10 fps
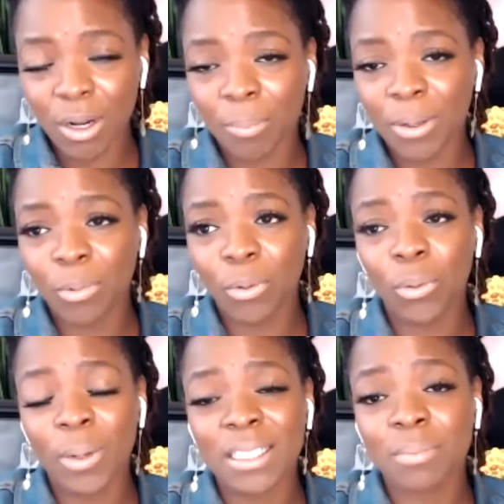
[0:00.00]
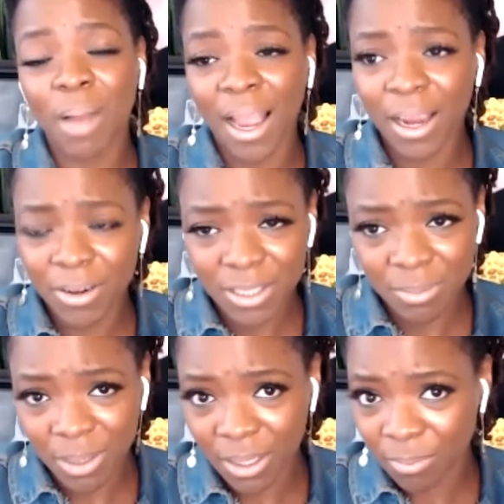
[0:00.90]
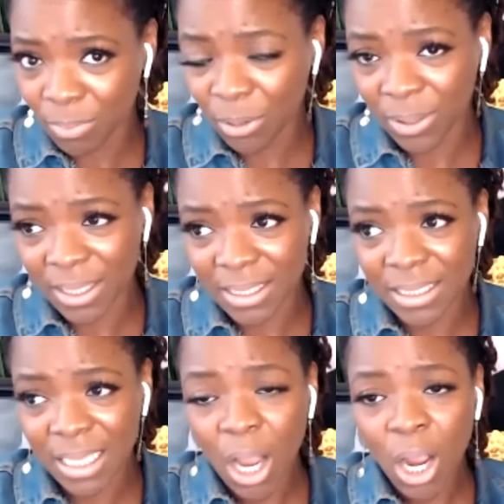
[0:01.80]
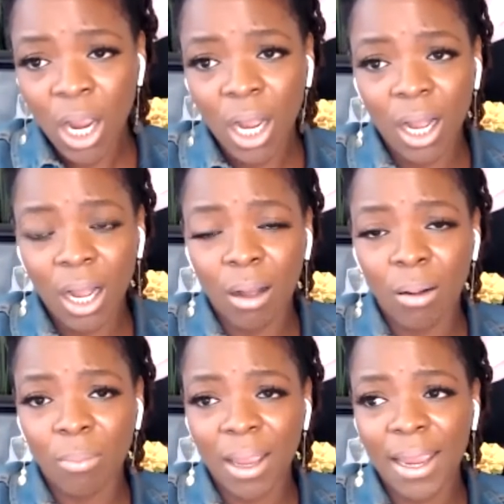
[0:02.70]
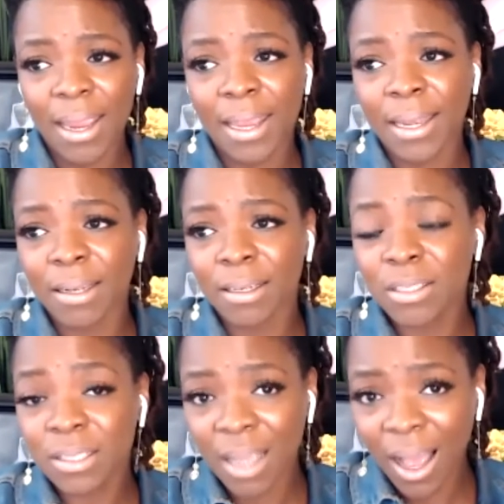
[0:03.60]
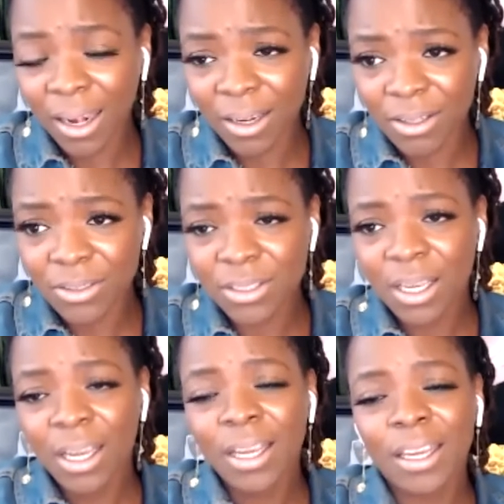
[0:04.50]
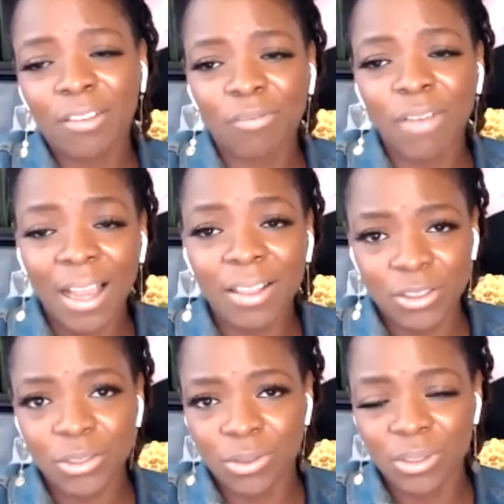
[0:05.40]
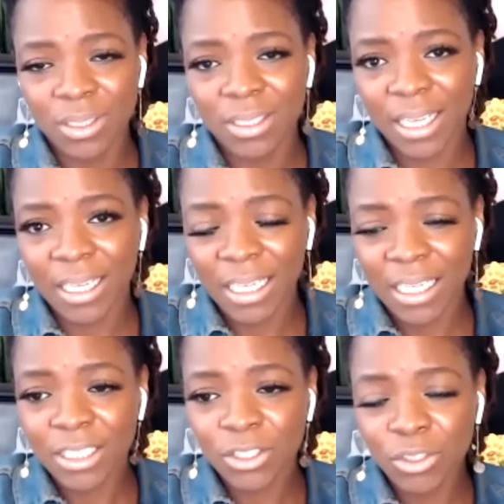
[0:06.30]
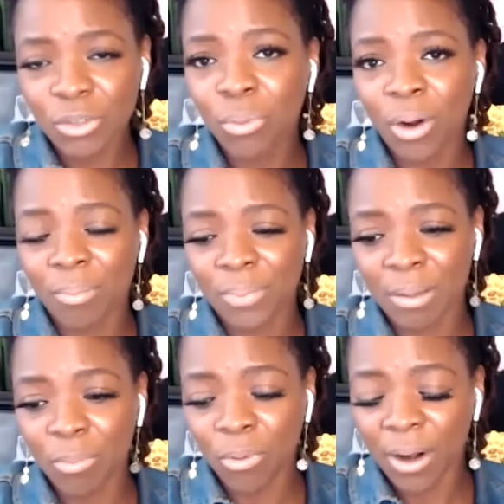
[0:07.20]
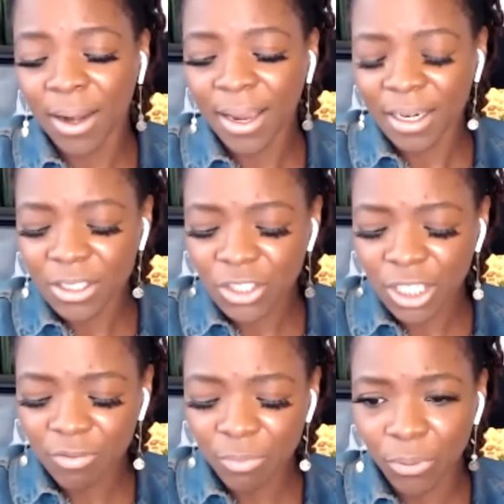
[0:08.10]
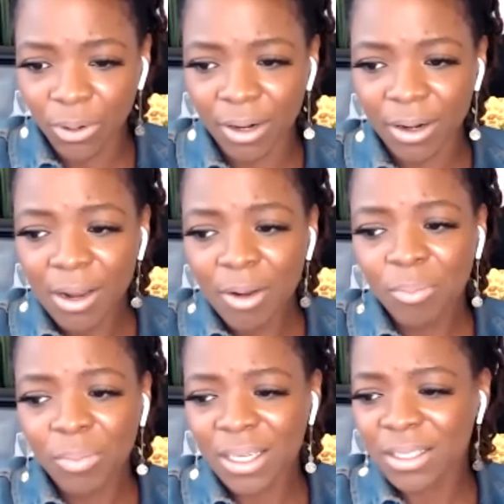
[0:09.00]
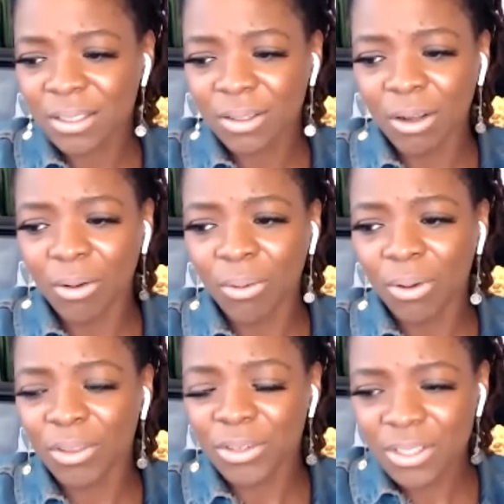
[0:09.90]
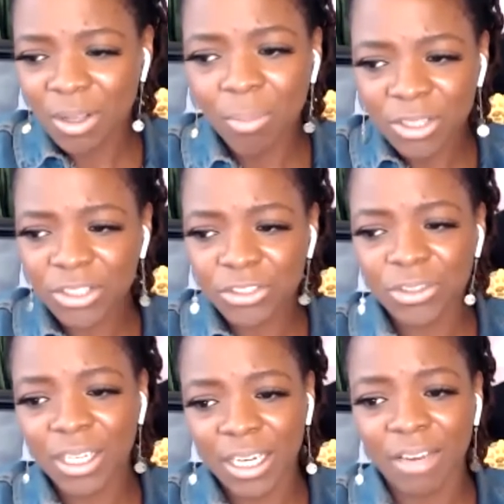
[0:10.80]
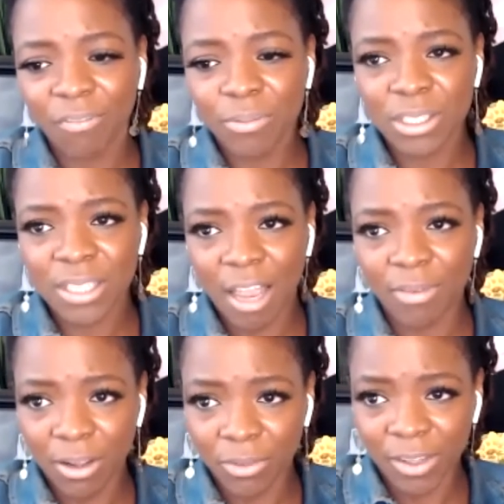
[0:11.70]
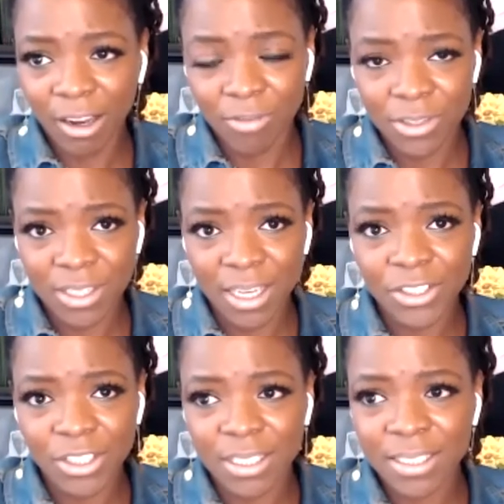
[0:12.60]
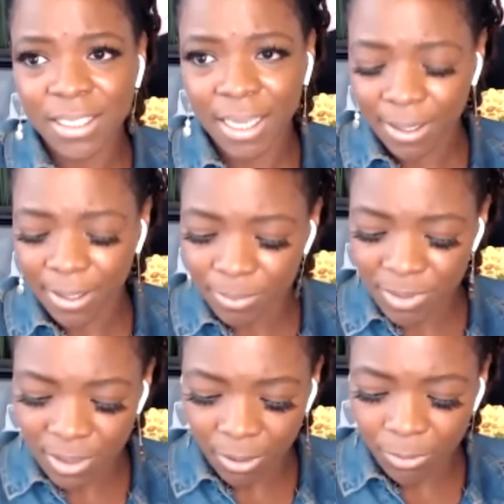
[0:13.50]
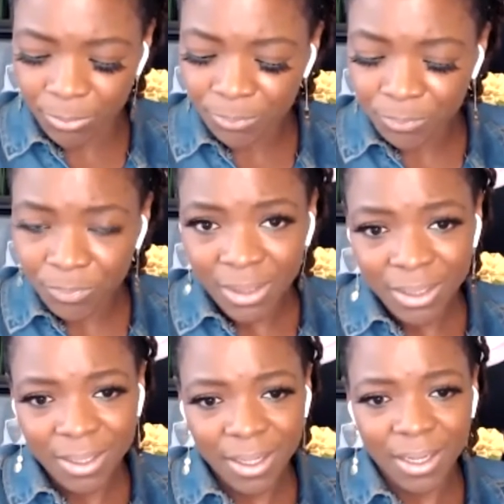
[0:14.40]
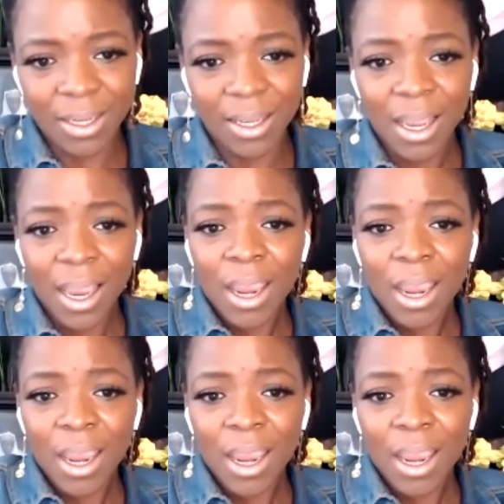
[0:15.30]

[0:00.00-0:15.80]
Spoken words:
or people who aspire to be employees, and scholars can find the tools that they need to do more, be more, and achieve more, because there's so much that you can get from just having healthy conversations. So yeah,